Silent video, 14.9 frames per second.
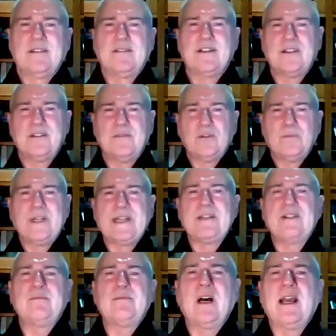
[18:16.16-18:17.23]
First of all, bring
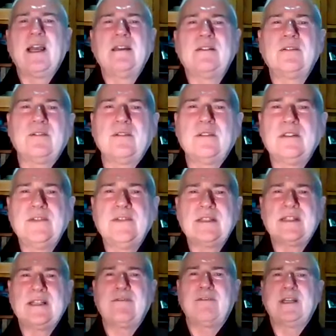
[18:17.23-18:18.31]
to mind all of the
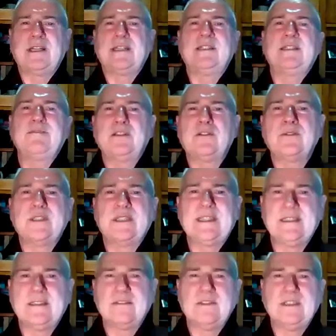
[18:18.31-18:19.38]
suffering and
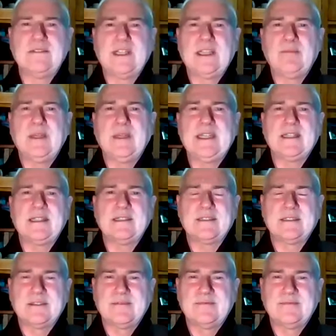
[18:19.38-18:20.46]
difficulties of living
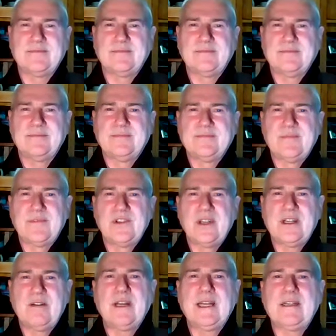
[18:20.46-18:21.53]
beings.
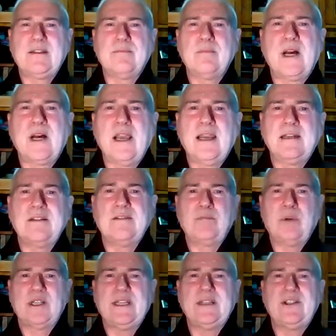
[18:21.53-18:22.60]
Generate the mind of
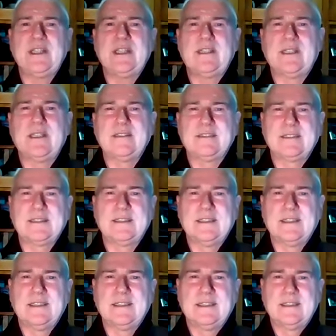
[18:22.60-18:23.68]
Bodhicitta,
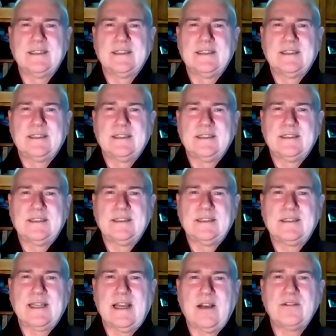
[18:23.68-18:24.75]

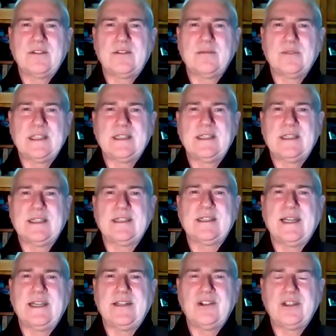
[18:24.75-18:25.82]
this altruistic
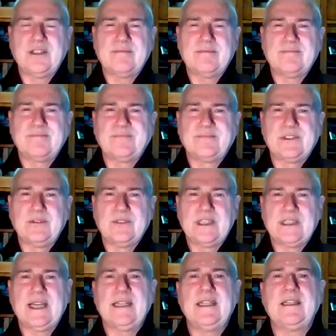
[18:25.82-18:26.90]
intention to
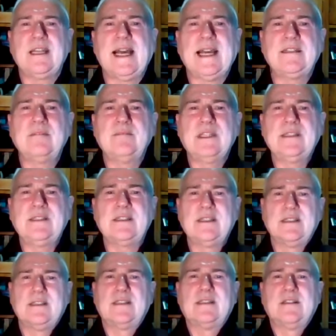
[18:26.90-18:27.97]
attain enlightenment
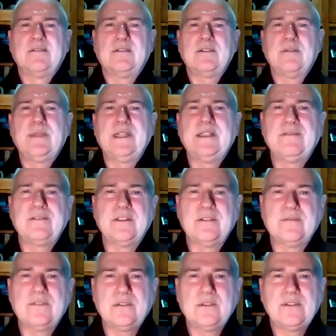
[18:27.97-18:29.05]
for the benefit
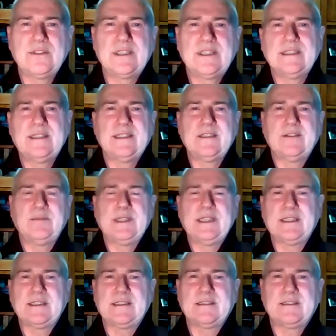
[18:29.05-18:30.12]
of all sentient
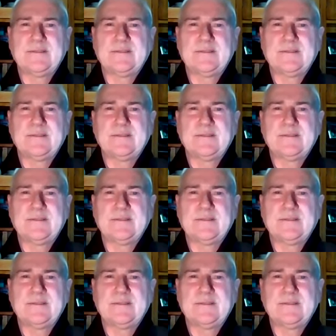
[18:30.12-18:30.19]
beings.